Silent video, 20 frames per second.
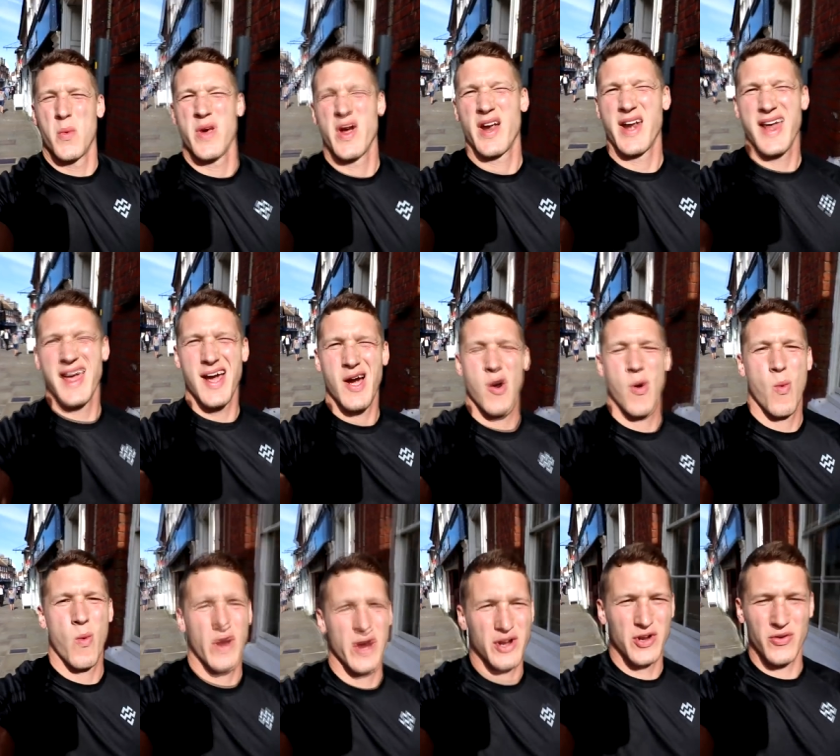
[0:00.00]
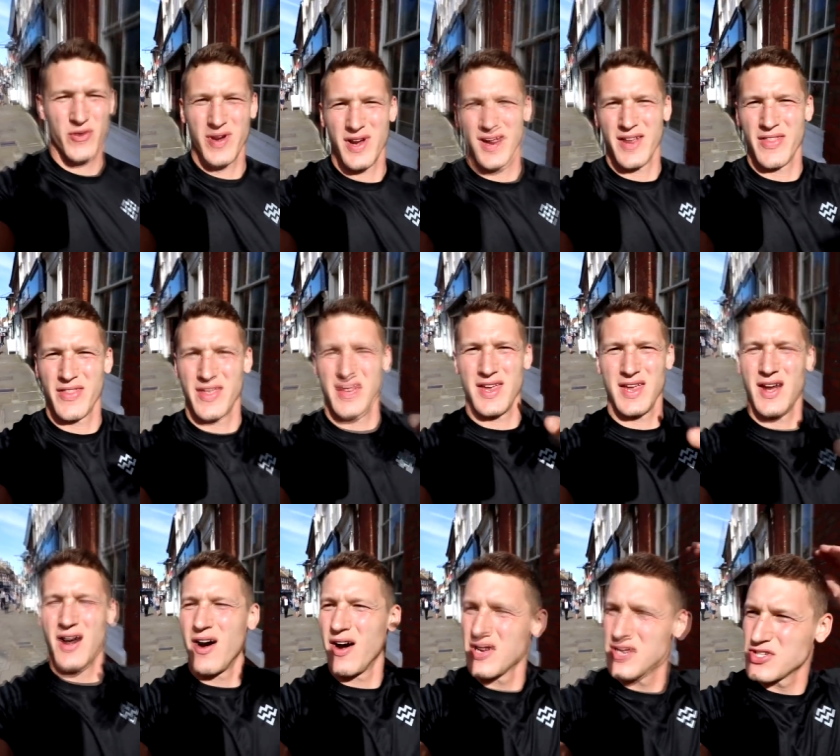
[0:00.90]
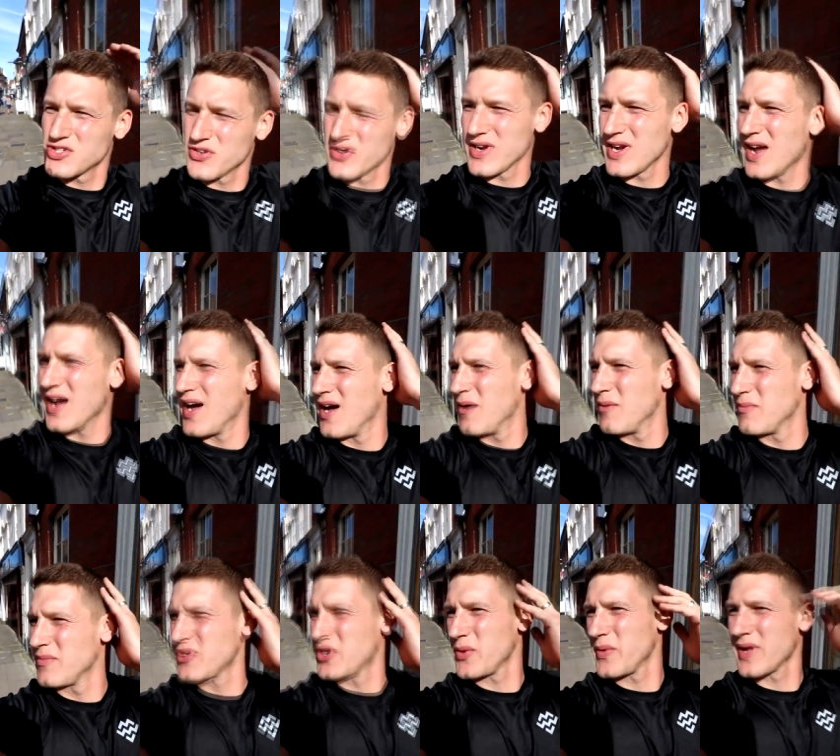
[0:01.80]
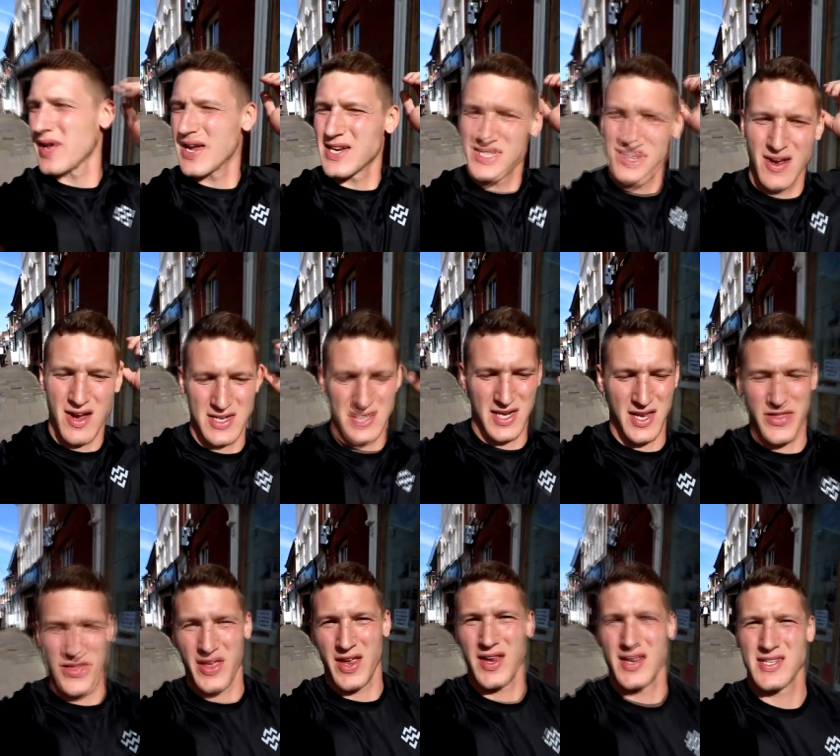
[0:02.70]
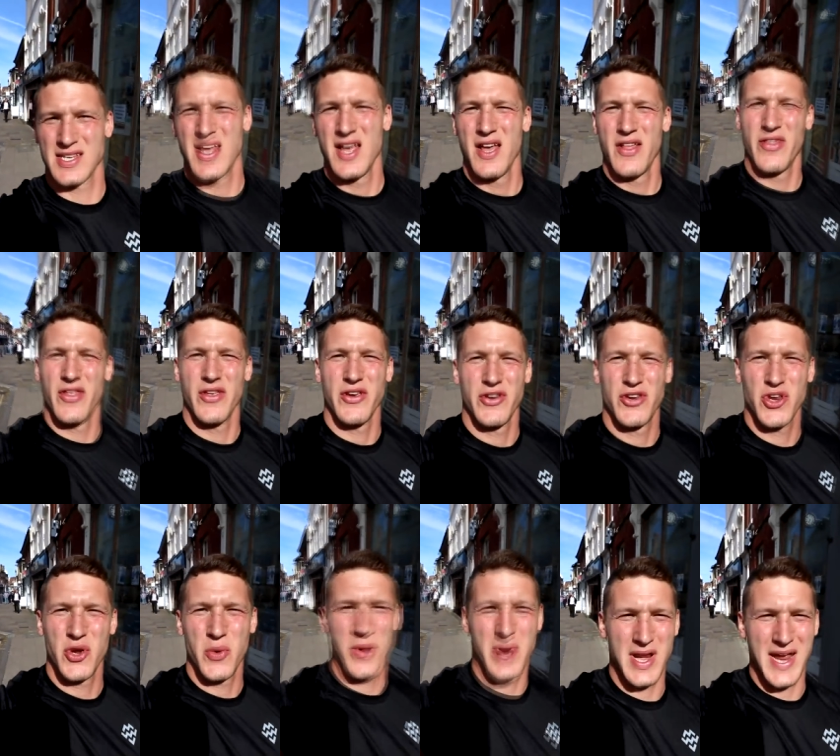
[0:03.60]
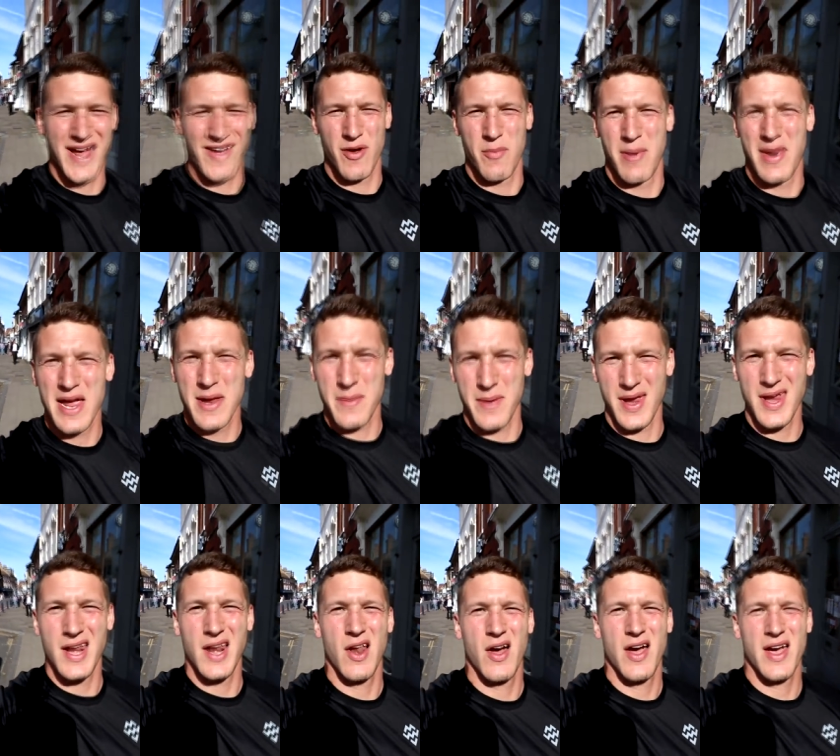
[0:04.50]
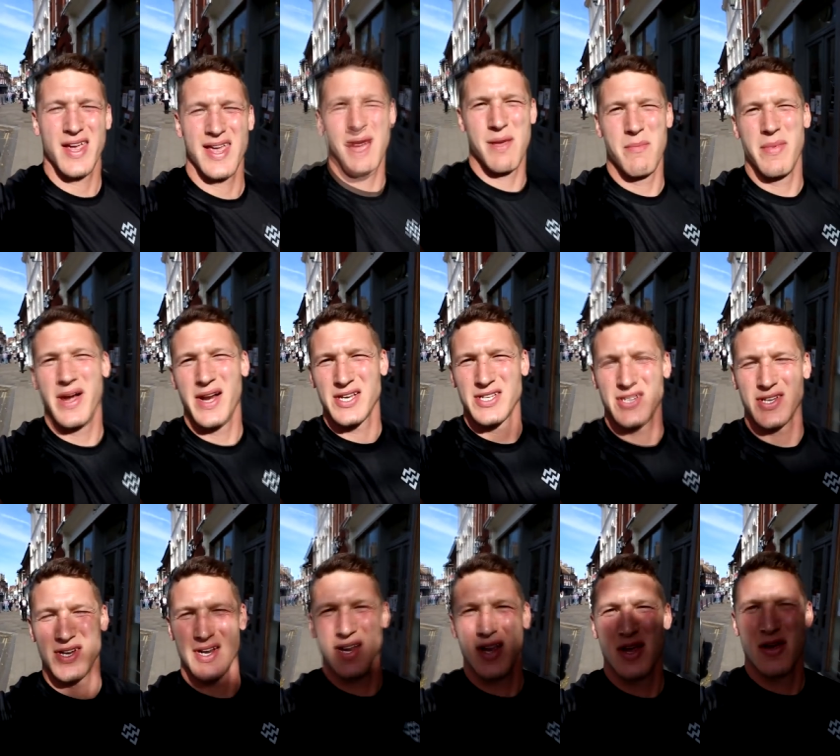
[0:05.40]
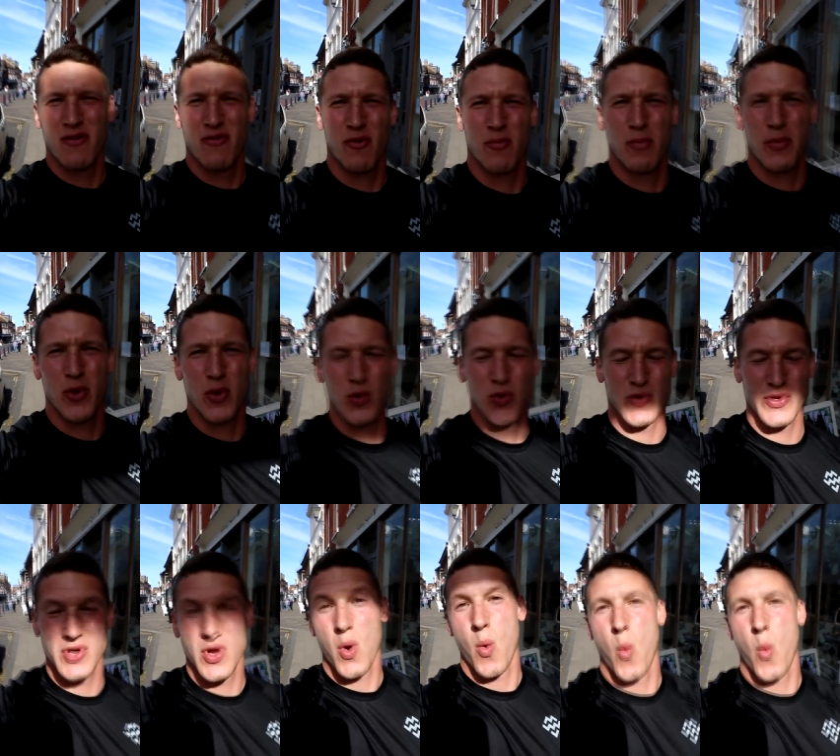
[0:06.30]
We are now wandering the high street um, doing exciting things that you do when you have a baby, like get medicine from Boots.